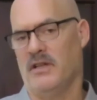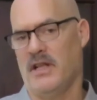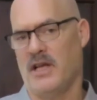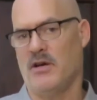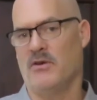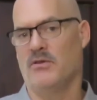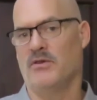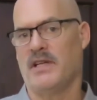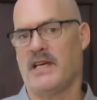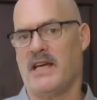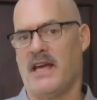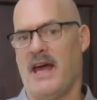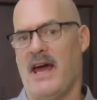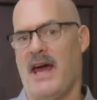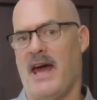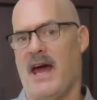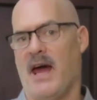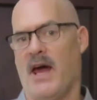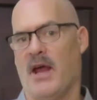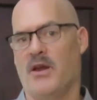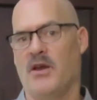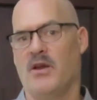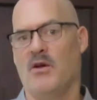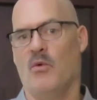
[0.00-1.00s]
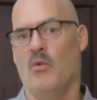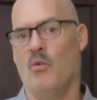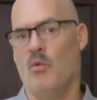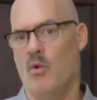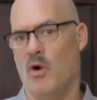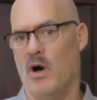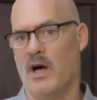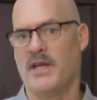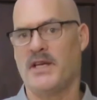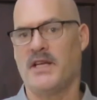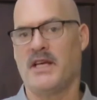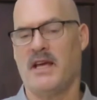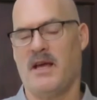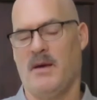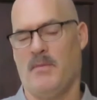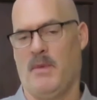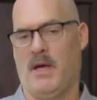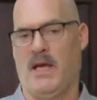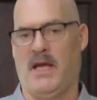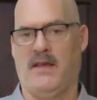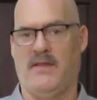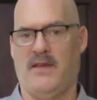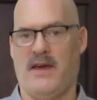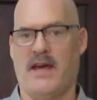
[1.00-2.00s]
They only had one
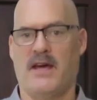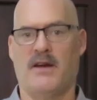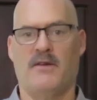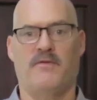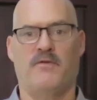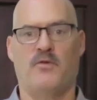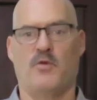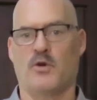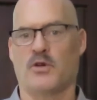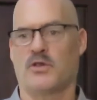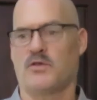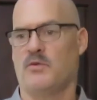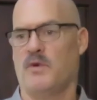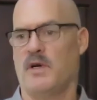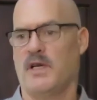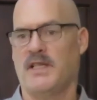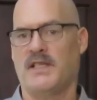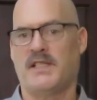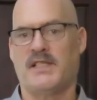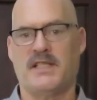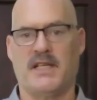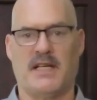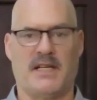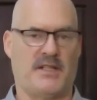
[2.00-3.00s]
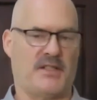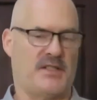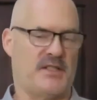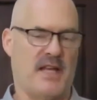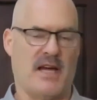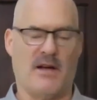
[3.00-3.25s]
Hemi. They had a 426.